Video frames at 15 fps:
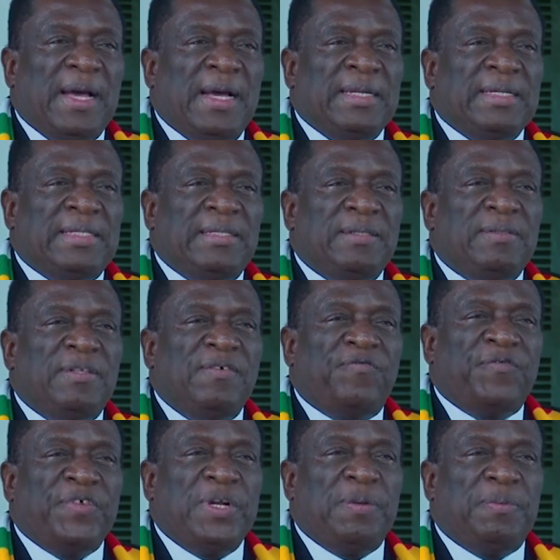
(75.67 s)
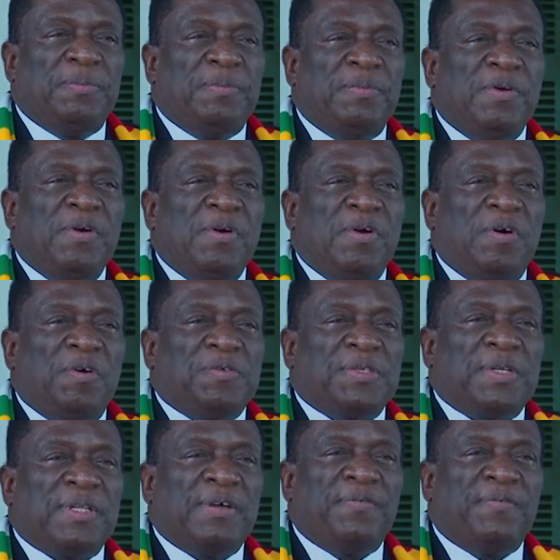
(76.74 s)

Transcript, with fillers: until the freedom of